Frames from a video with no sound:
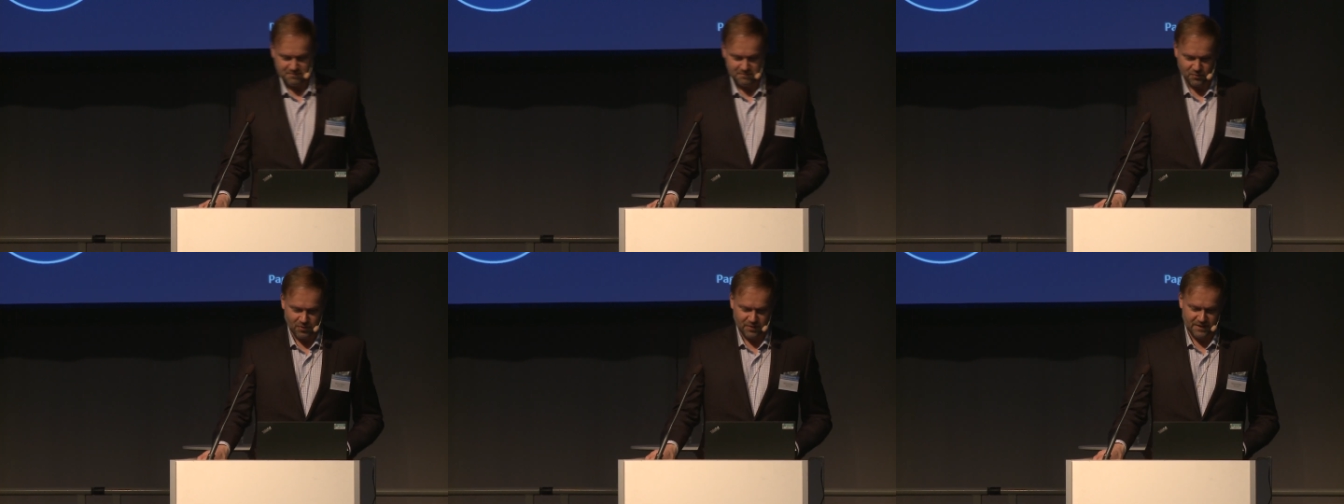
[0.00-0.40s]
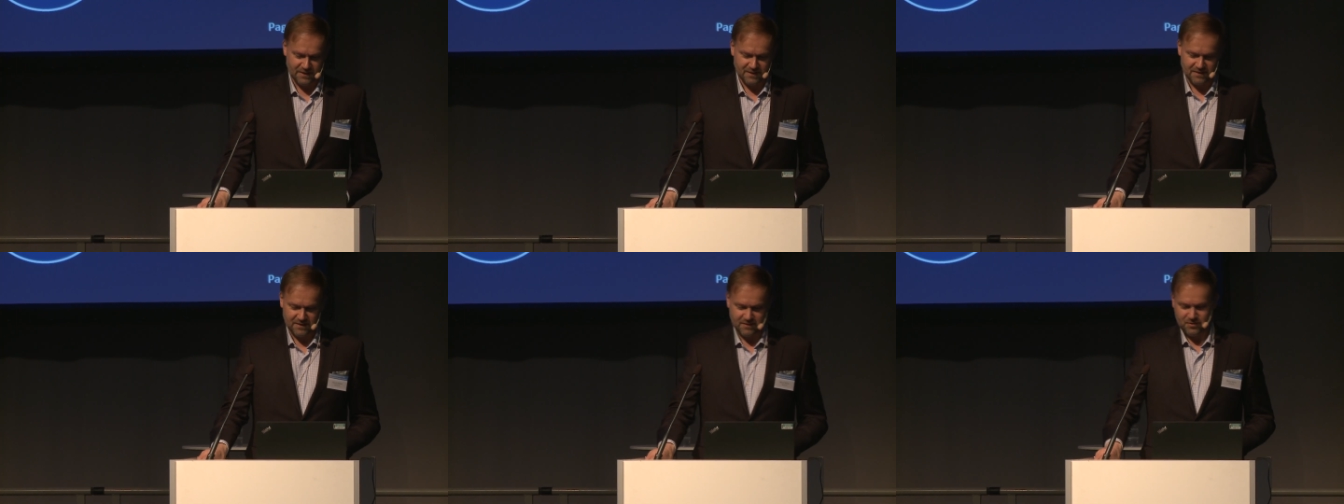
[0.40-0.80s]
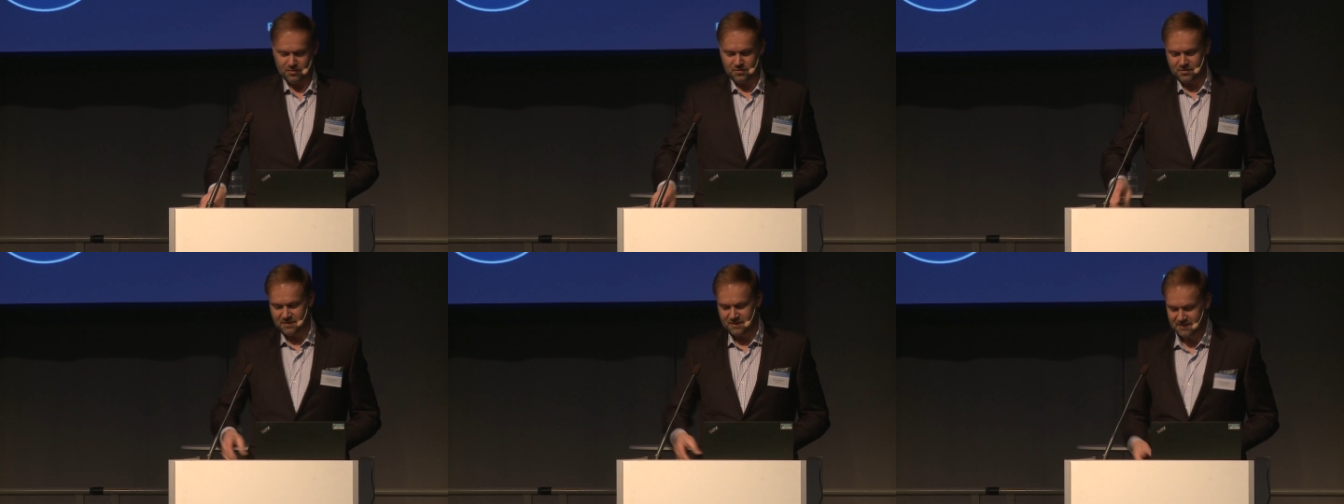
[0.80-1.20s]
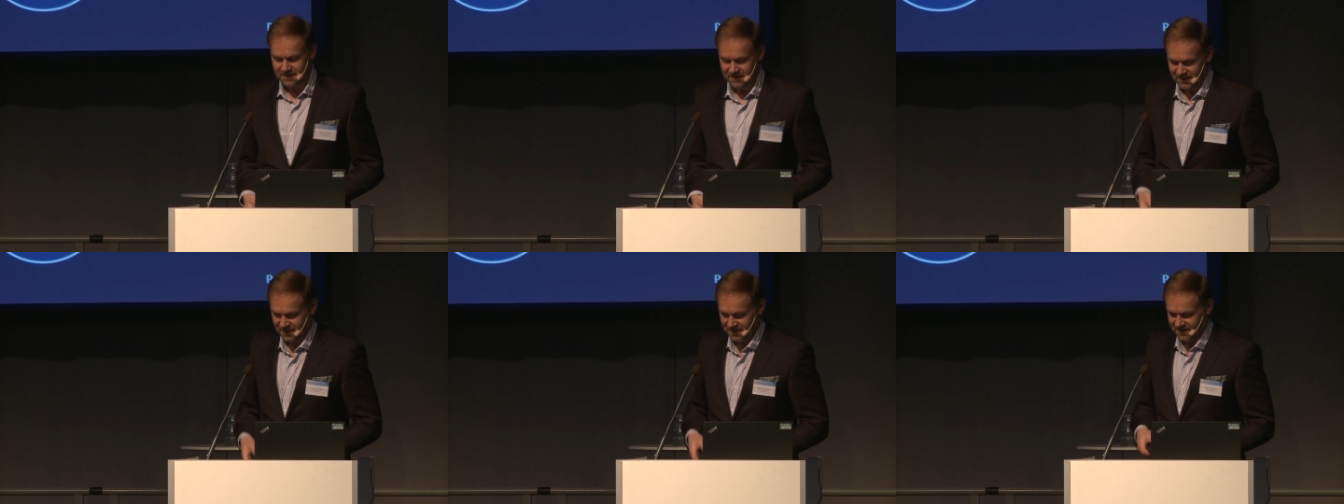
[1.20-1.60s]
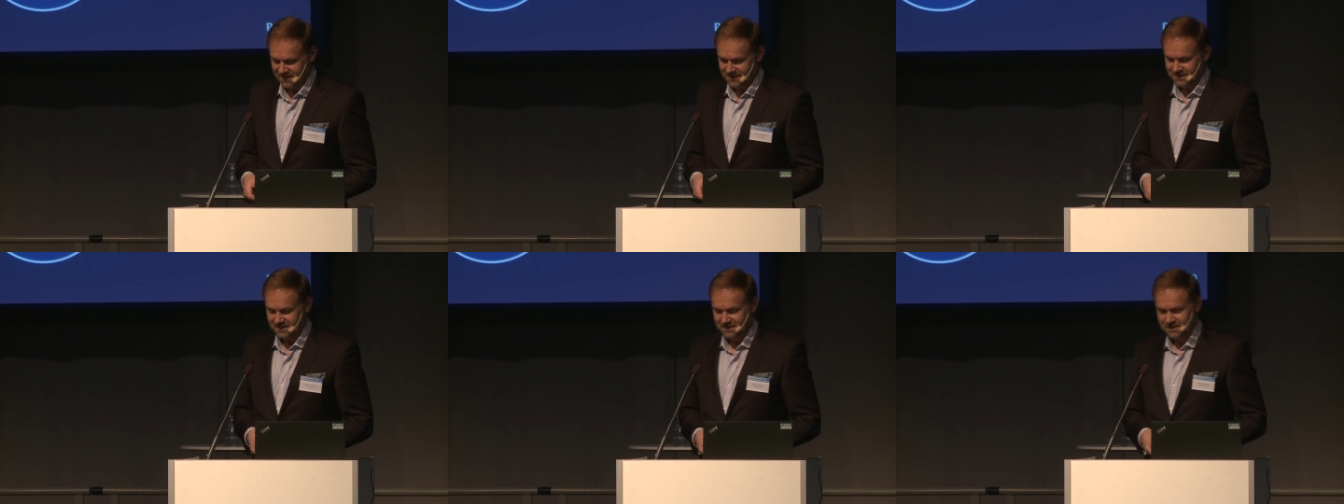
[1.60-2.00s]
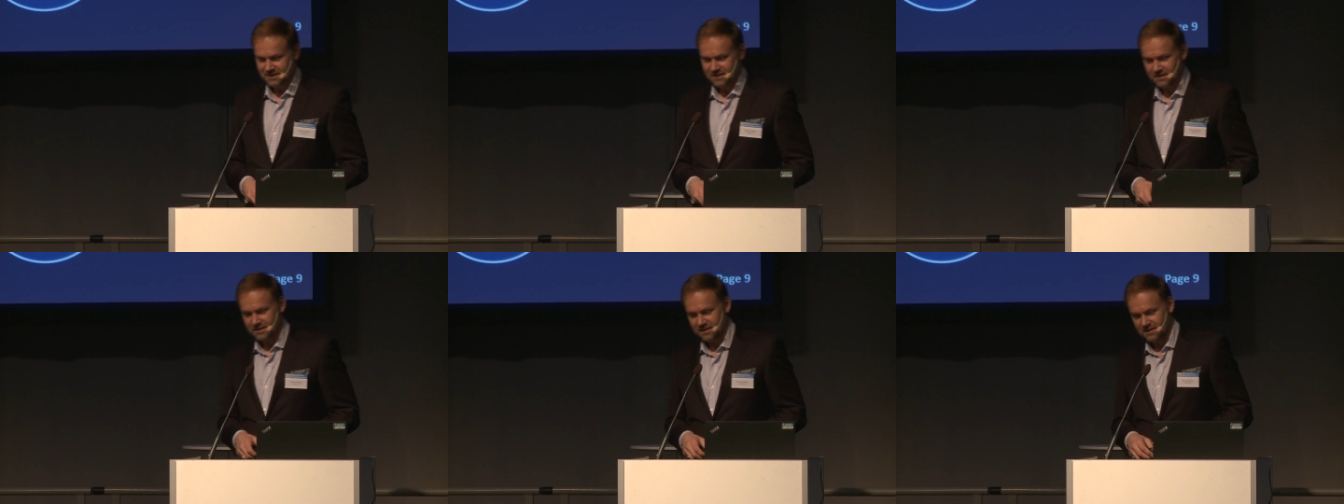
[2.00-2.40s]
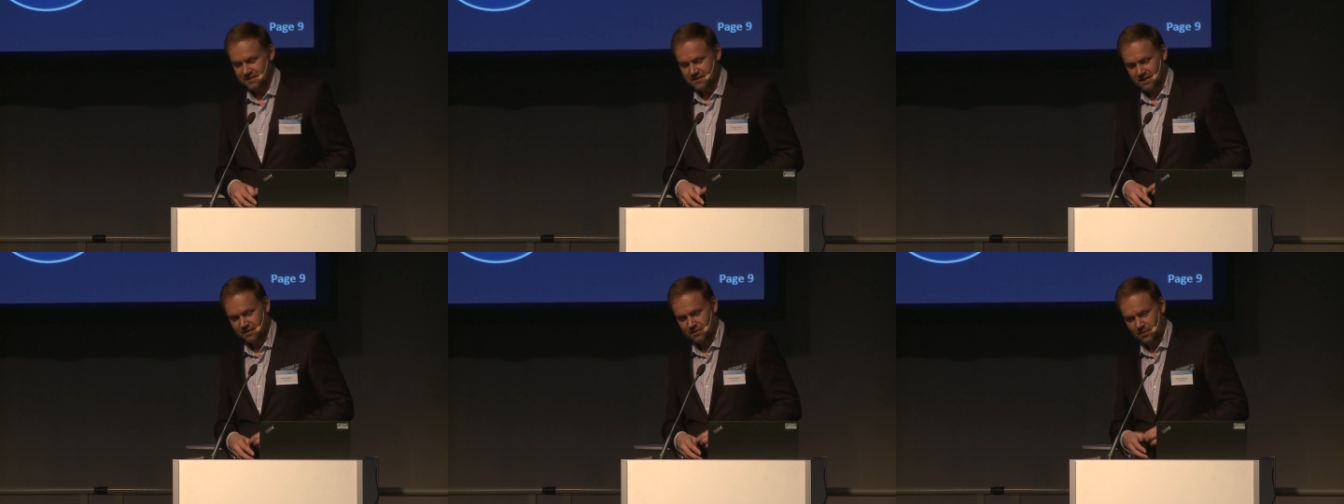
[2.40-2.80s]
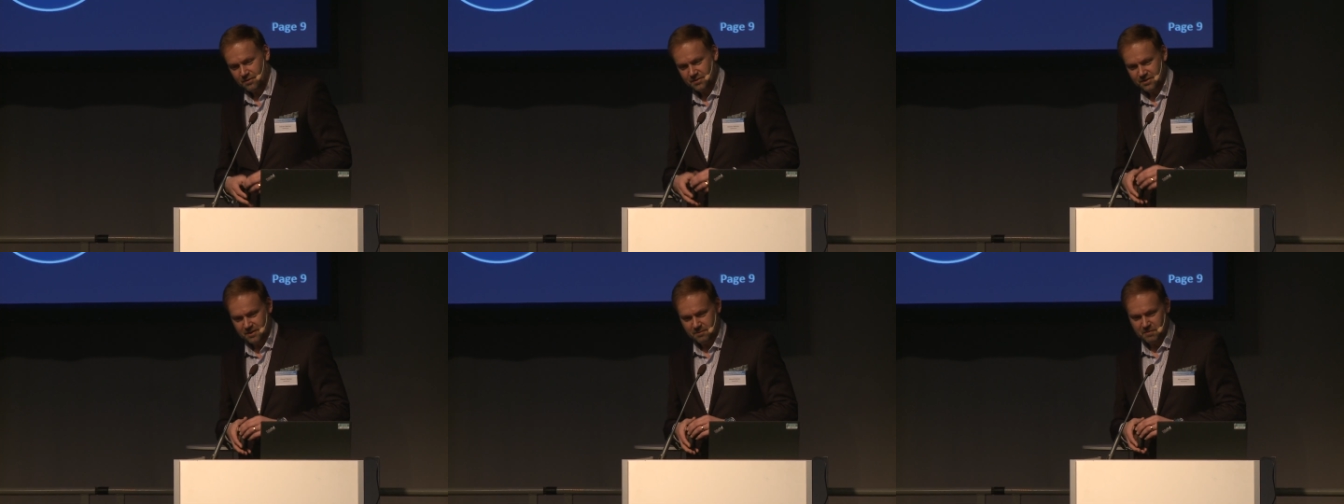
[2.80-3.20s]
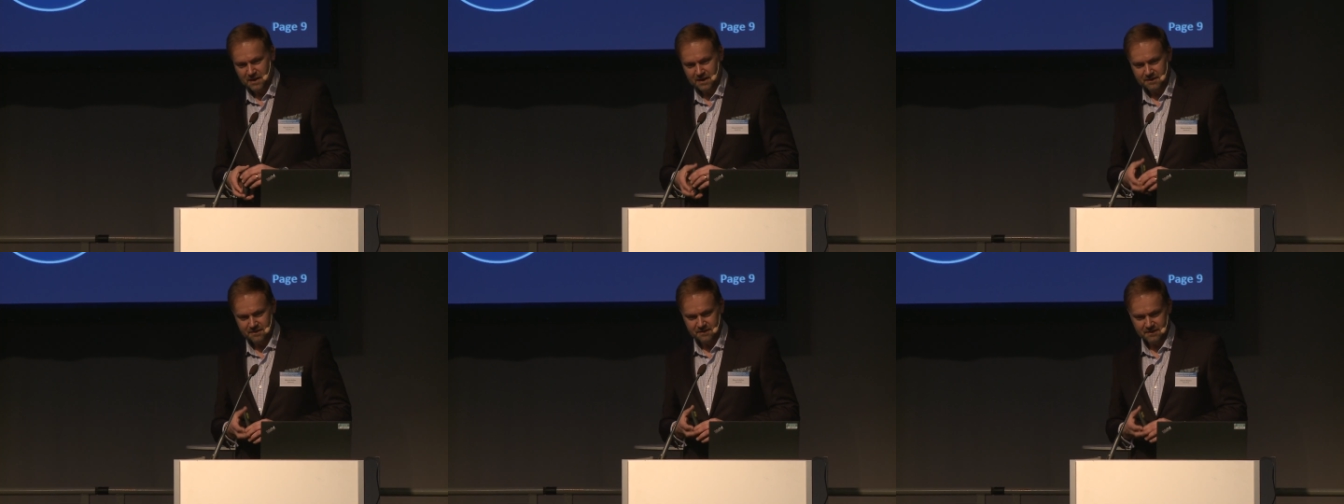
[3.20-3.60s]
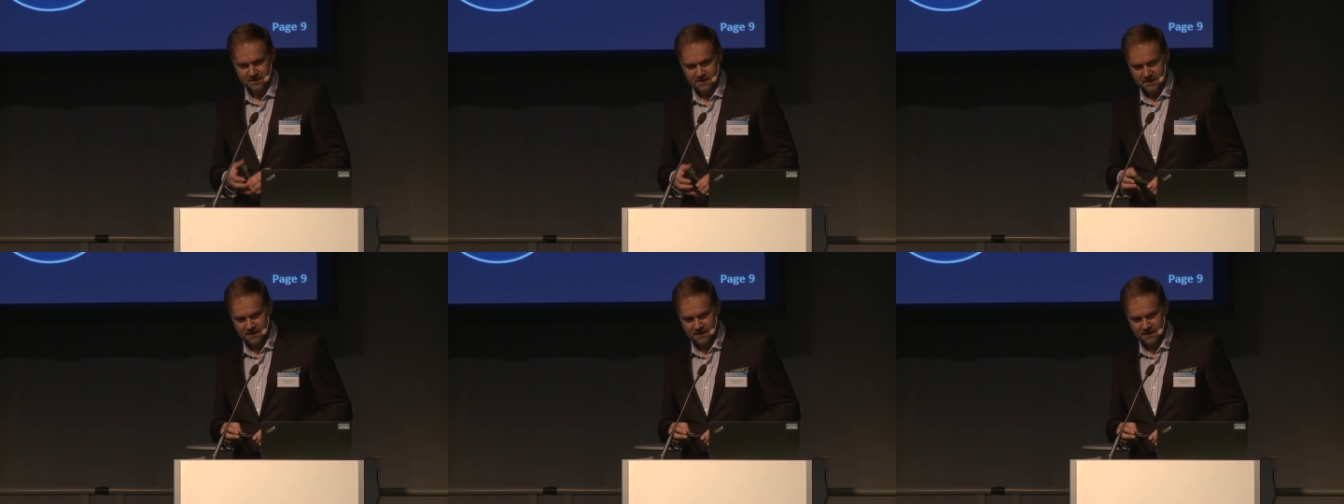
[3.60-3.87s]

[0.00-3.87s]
more easy to see the technology path,